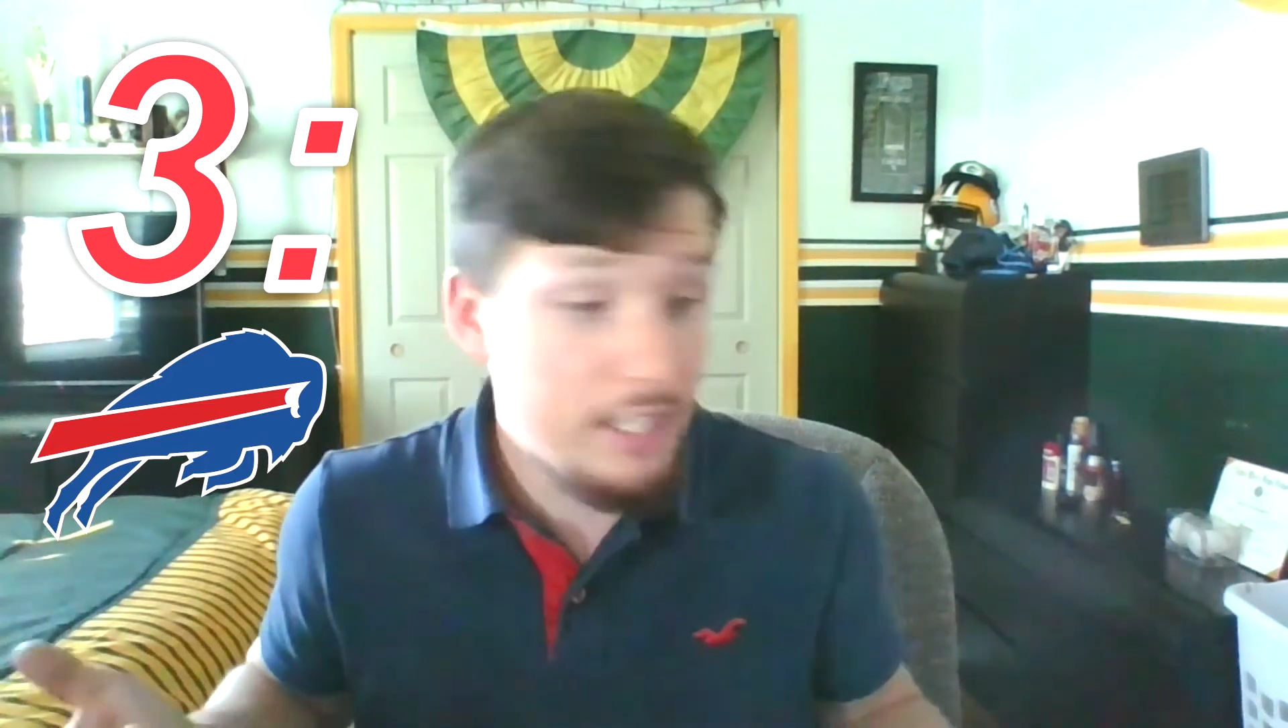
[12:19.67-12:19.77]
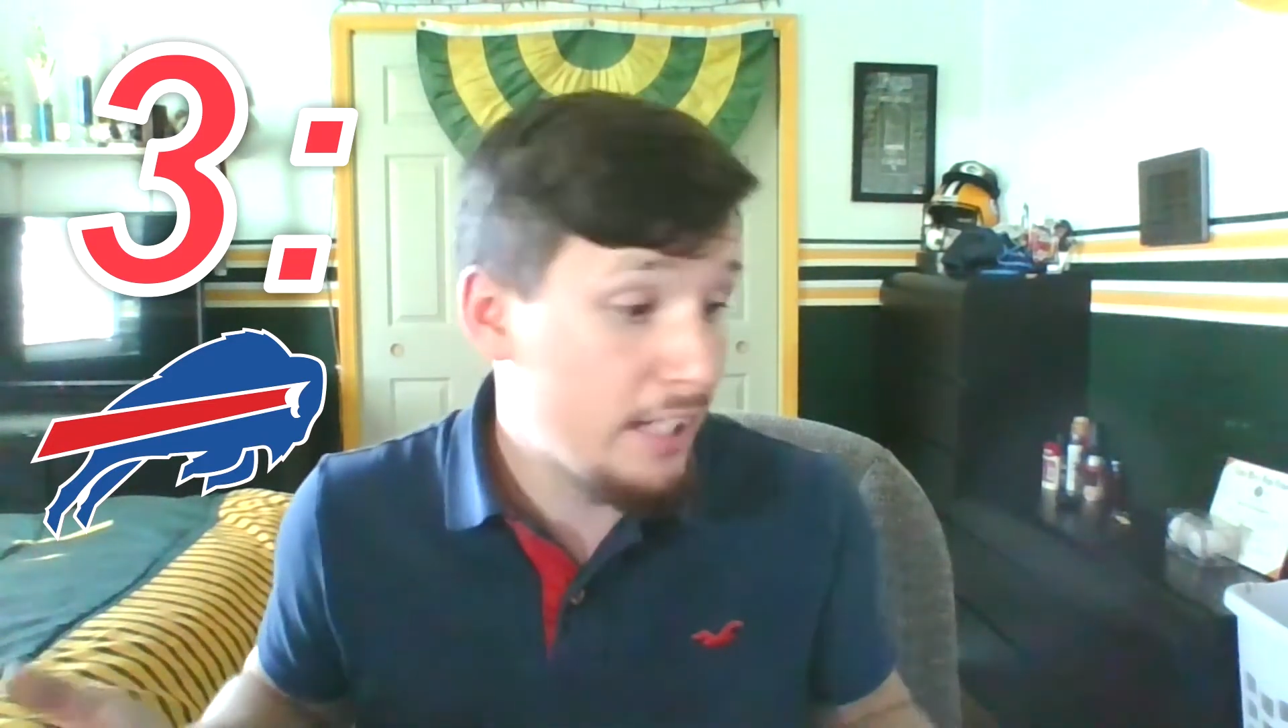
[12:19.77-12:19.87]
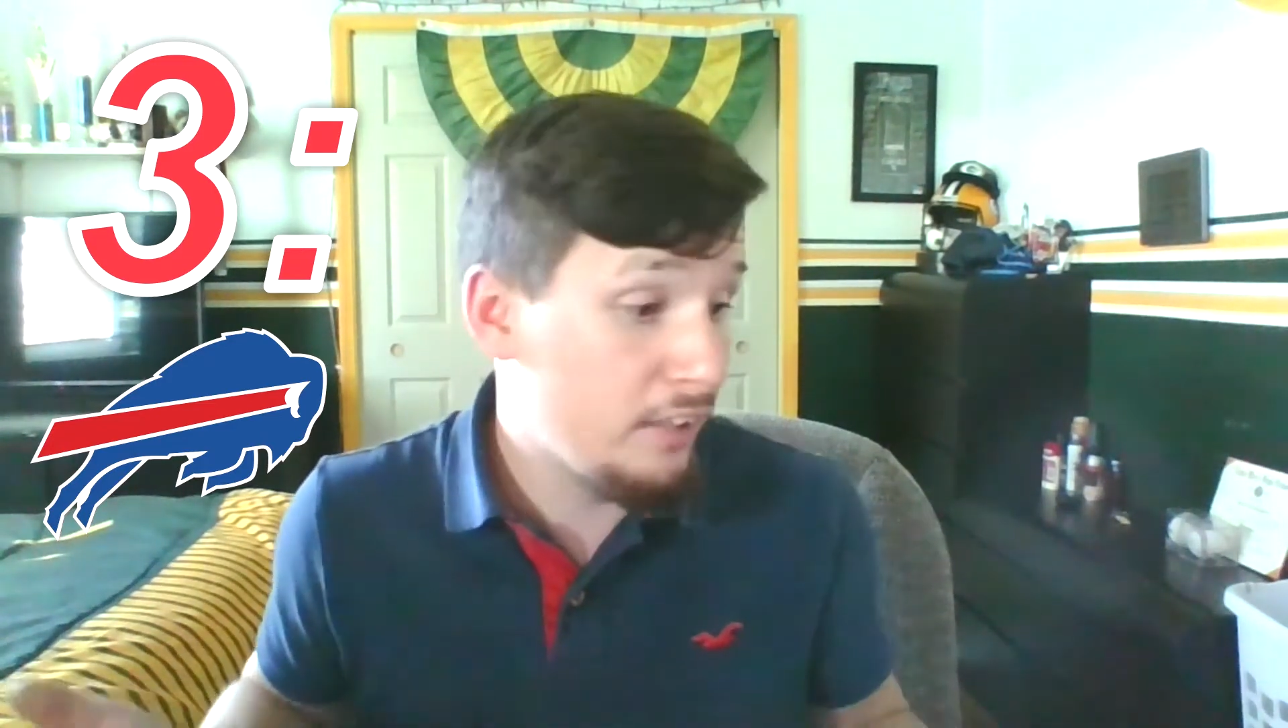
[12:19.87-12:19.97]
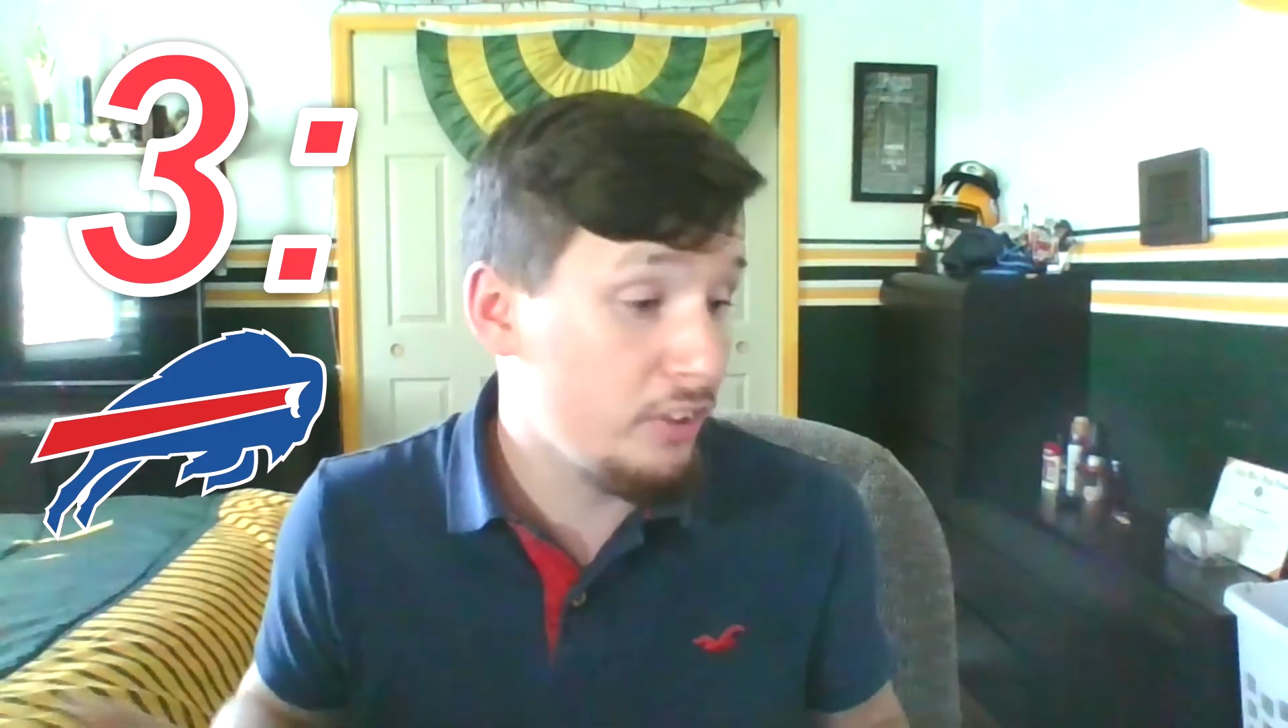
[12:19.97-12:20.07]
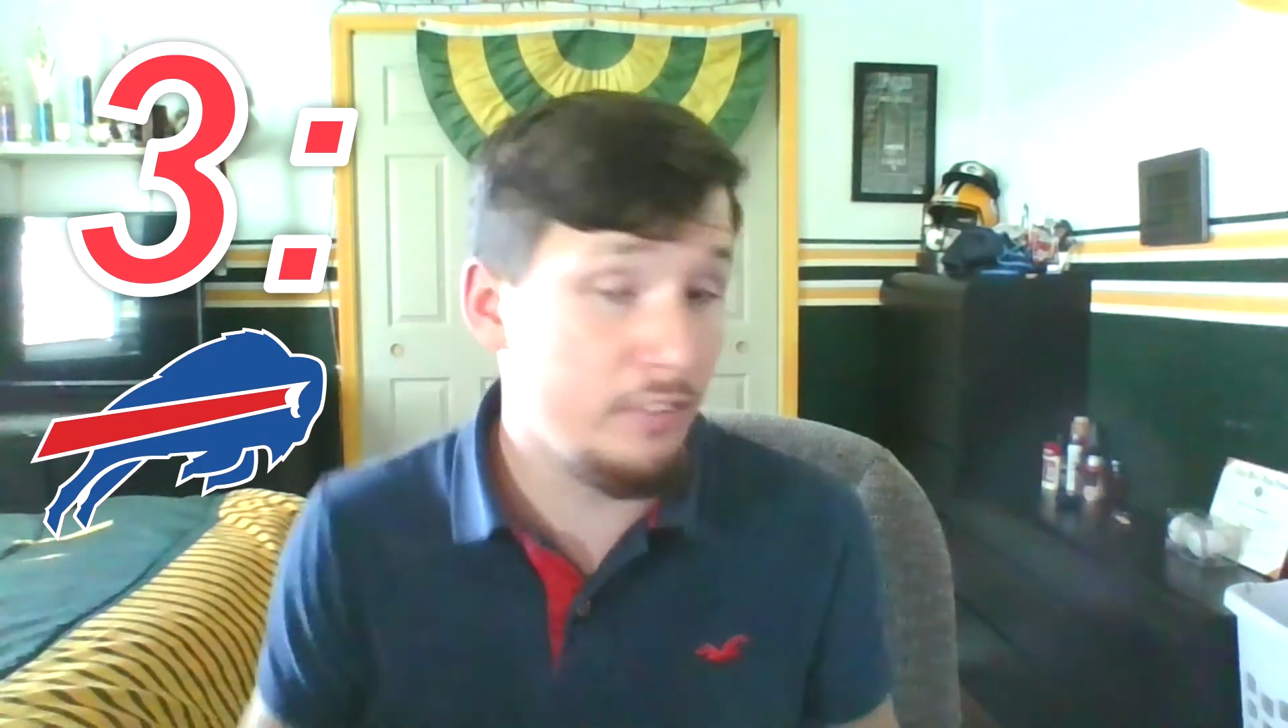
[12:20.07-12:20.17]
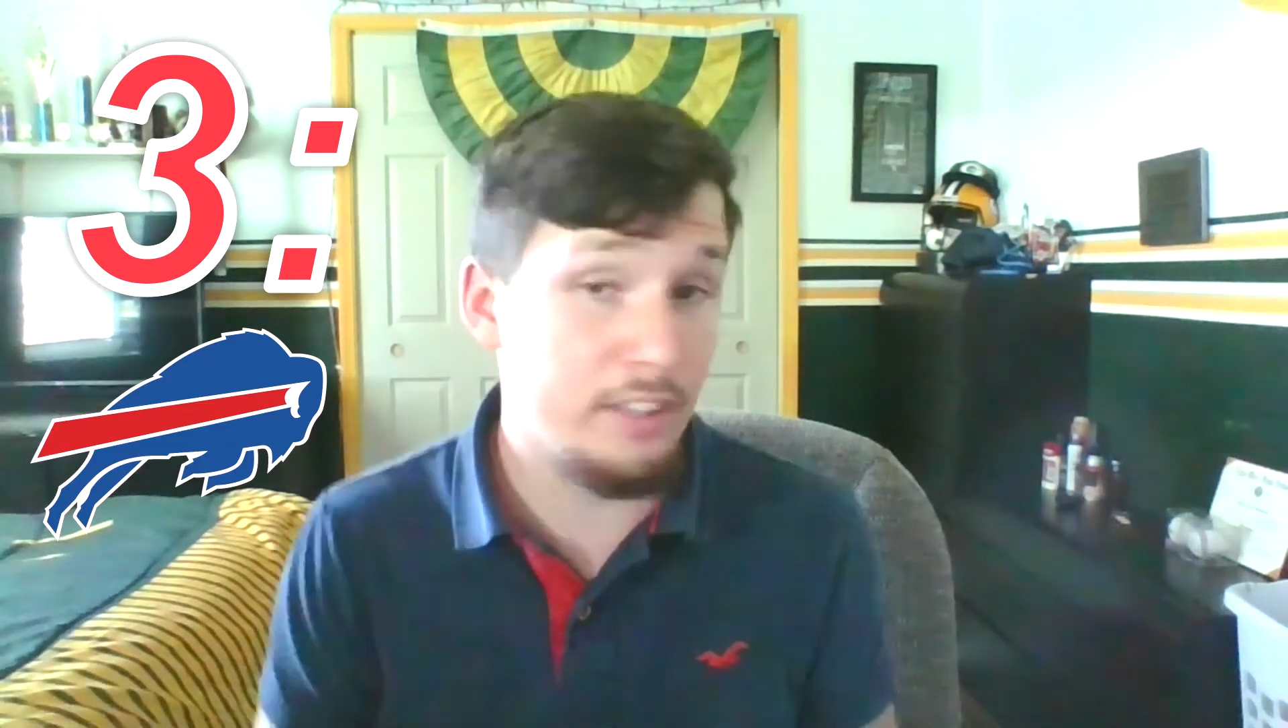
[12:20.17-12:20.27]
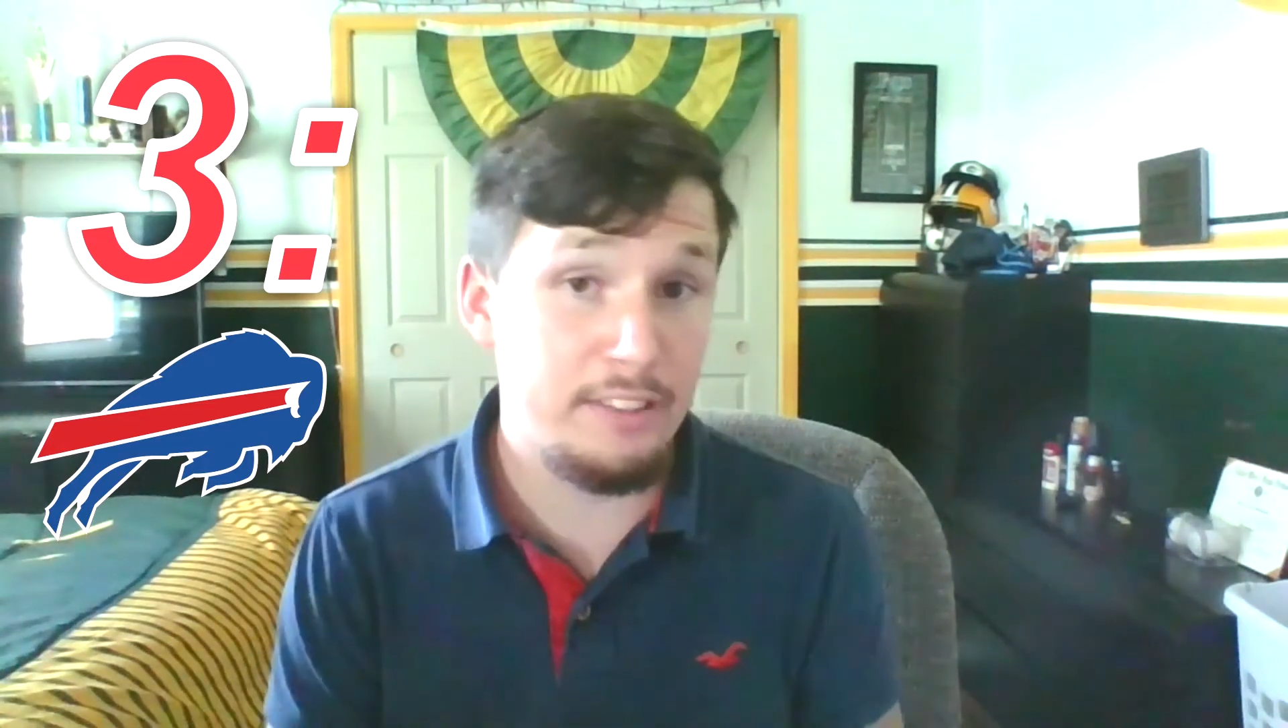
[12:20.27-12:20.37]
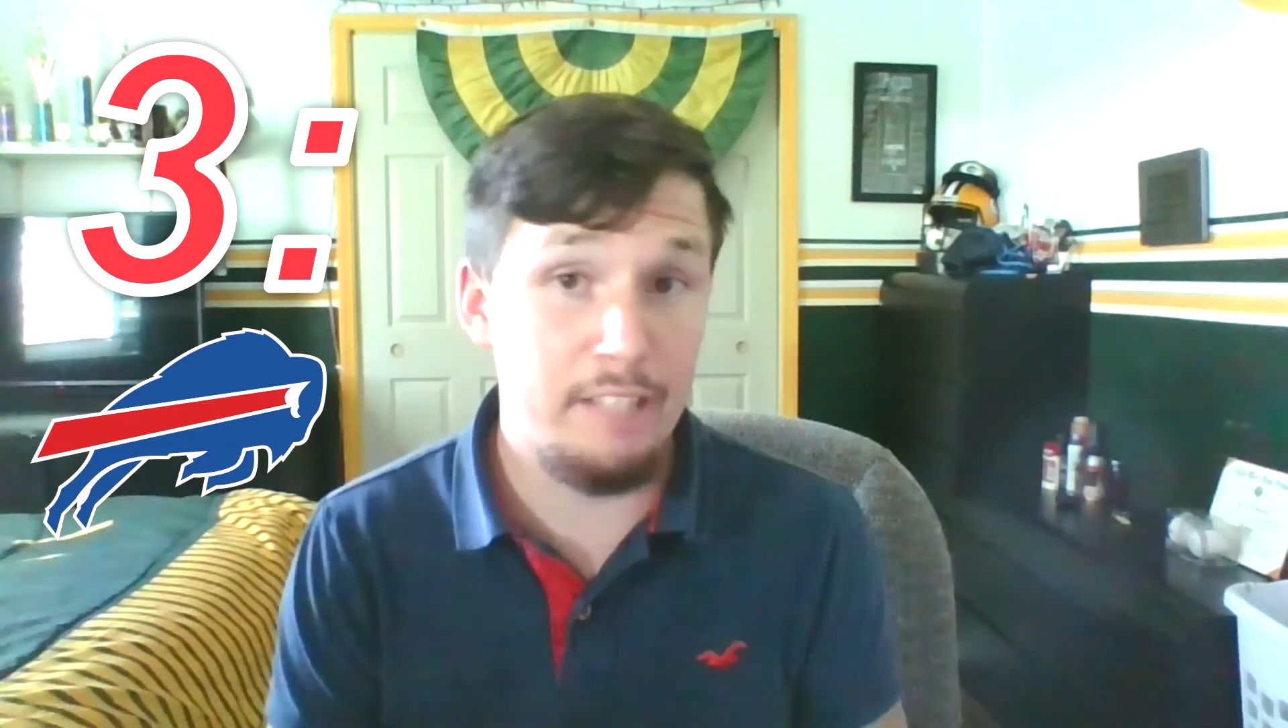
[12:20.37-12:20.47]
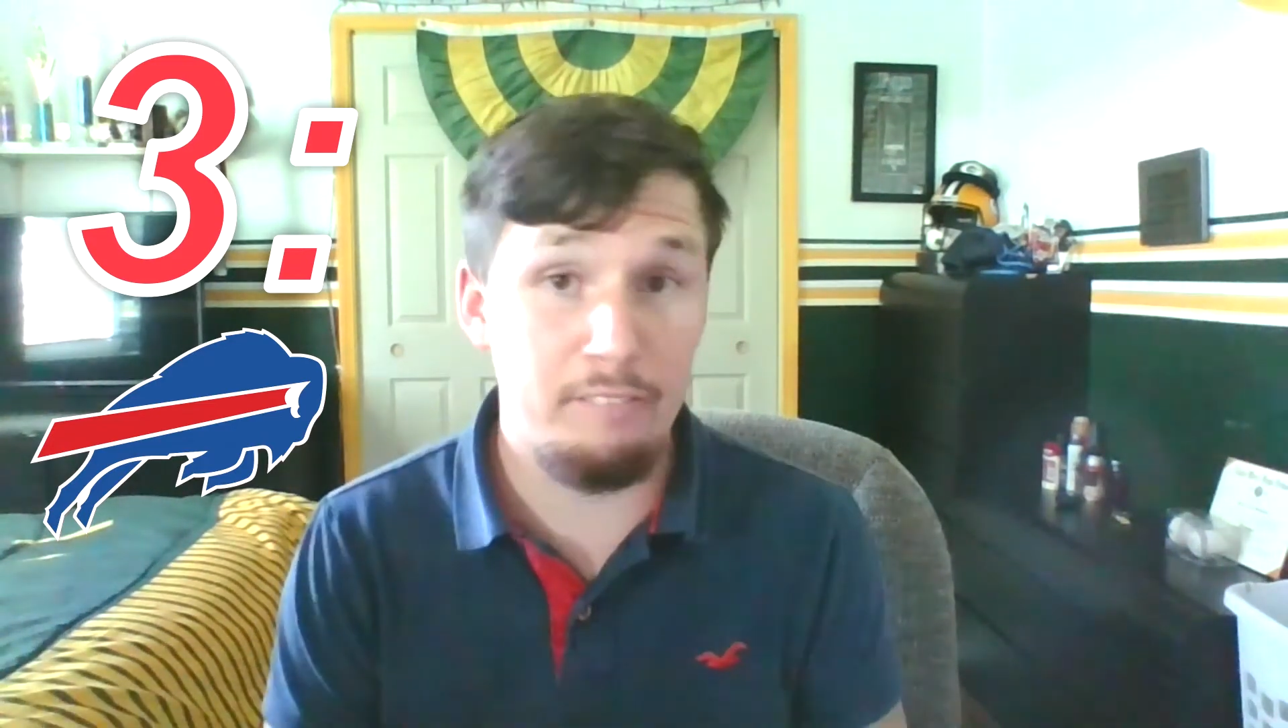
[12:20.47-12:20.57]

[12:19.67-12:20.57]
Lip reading: I don't know what to say